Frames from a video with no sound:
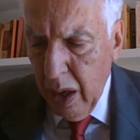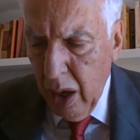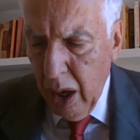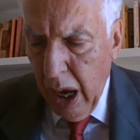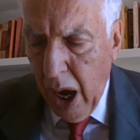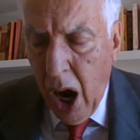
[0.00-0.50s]

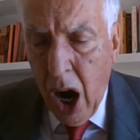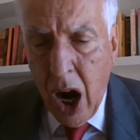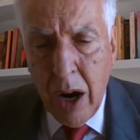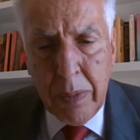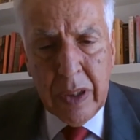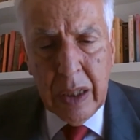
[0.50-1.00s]

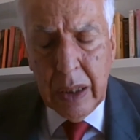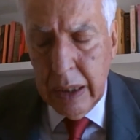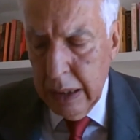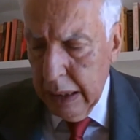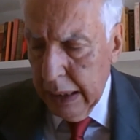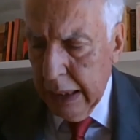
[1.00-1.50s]
armed
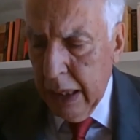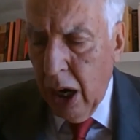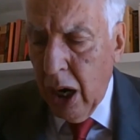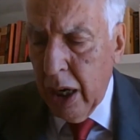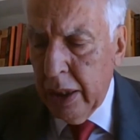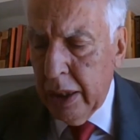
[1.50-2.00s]

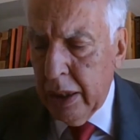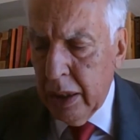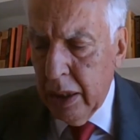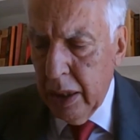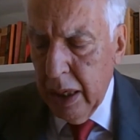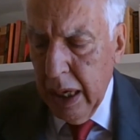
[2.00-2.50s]
guards
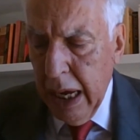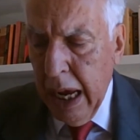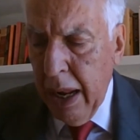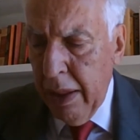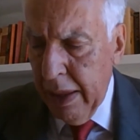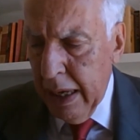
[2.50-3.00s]
in
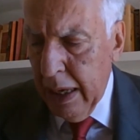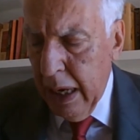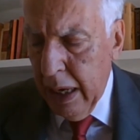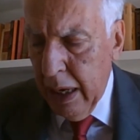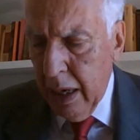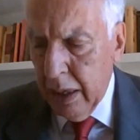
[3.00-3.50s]
the
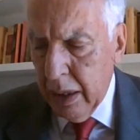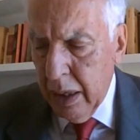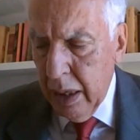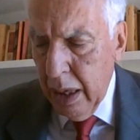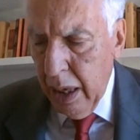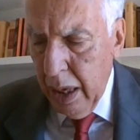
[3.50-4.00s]

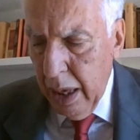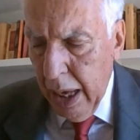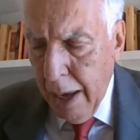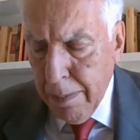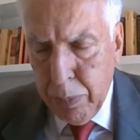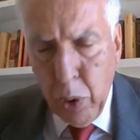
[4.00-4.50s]

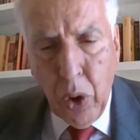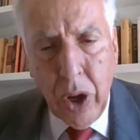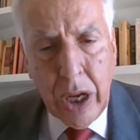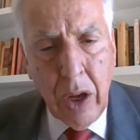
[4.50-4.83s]
employ of the